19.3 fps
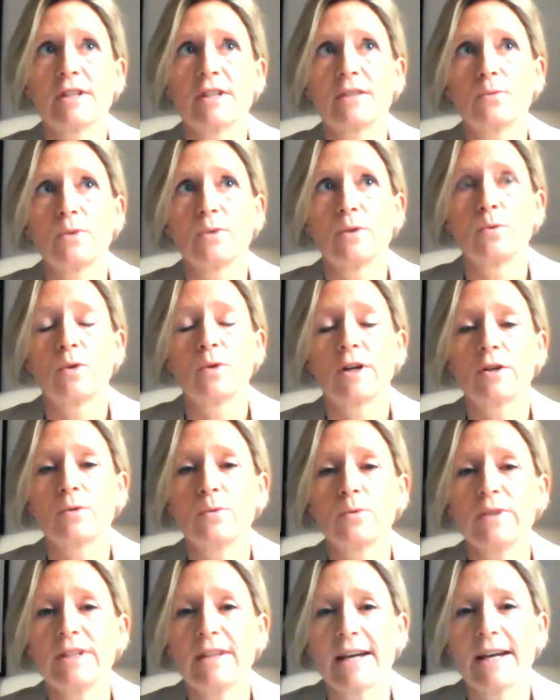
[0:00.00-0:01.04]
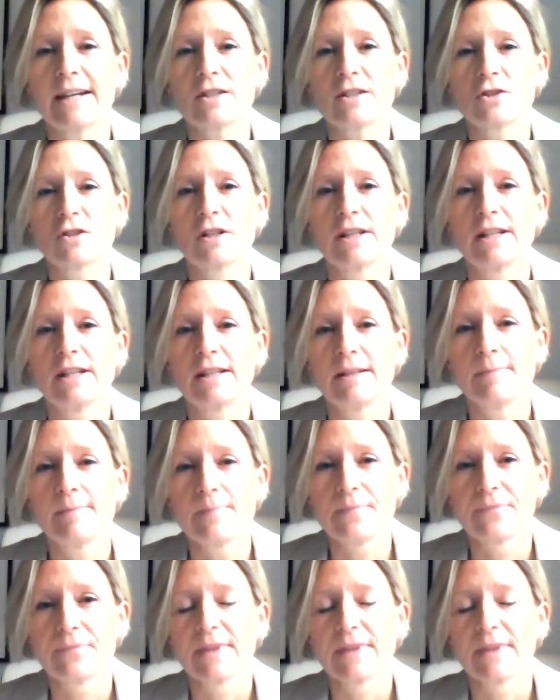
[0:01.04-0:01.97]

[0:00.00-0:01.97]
that we work with, actually,